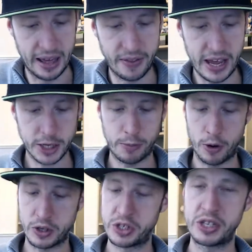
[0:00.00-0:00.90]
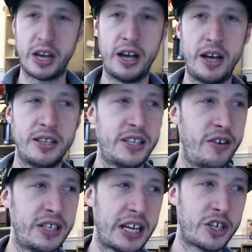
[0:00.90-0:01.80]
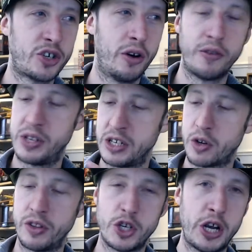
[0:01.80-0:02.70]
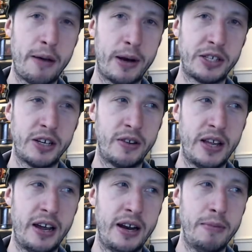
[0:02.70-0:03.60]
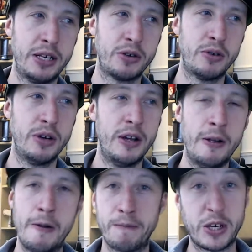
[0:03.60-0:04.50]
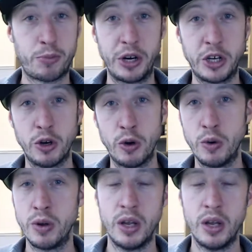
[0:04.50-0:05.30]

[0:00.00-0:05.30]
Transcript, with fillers: the Xbox uh, Series X controller, obviously it's got the share button on there in the middle. That's pretty cool.